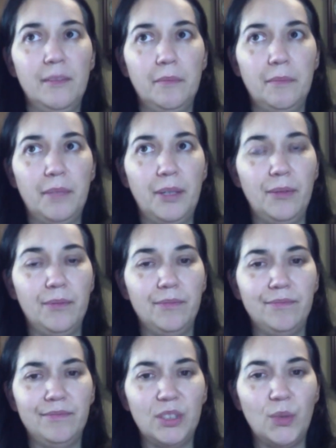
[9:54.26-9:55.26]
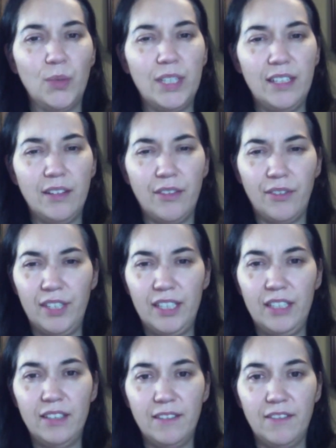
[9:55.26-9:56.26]
about 20 to
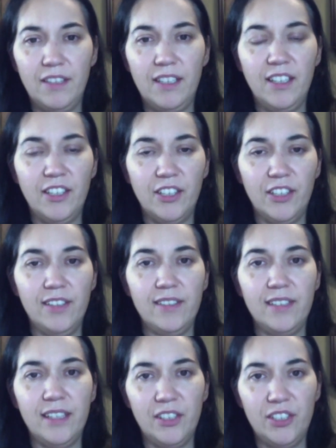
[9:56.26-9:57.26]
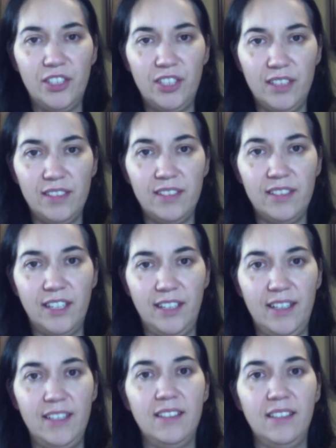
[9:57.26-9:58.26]
30 of the young girls, and they're just
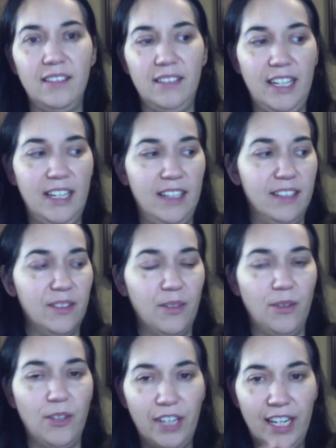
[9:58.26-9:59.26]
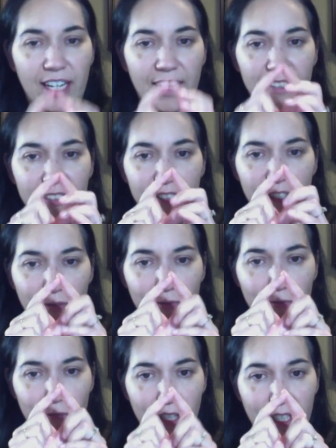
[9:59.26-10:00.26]
starting to lay, so their eggs are
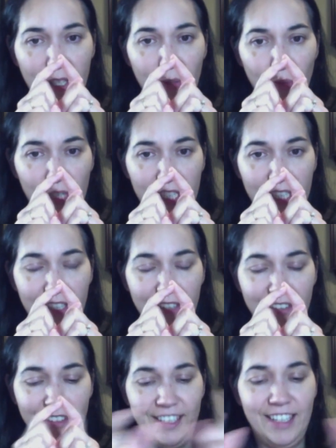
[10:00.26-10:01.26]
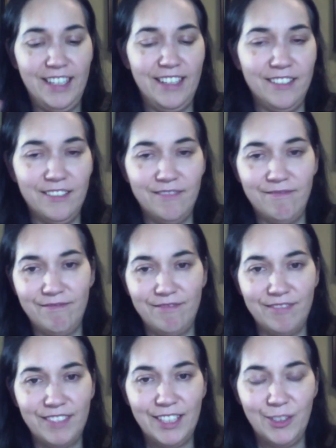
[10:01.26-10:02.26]
really wee and
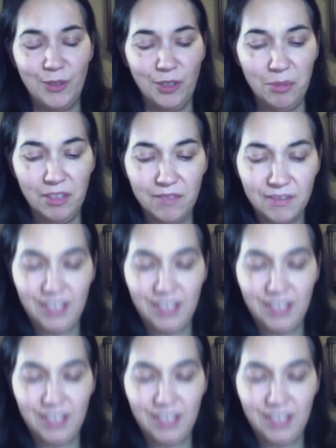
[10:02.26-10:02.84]
adorable.